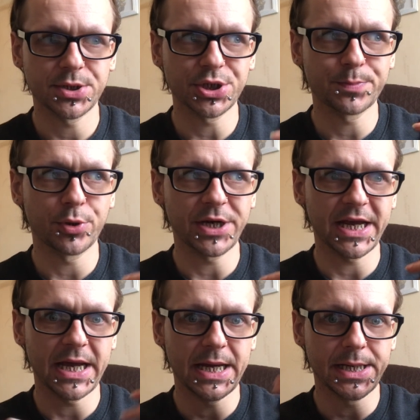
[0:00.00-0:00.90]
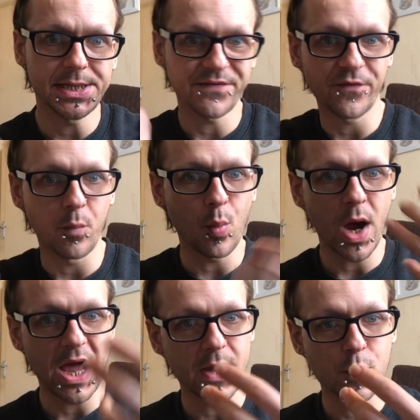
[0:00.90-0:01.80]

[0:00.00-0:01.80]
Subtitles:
just putting it in a different way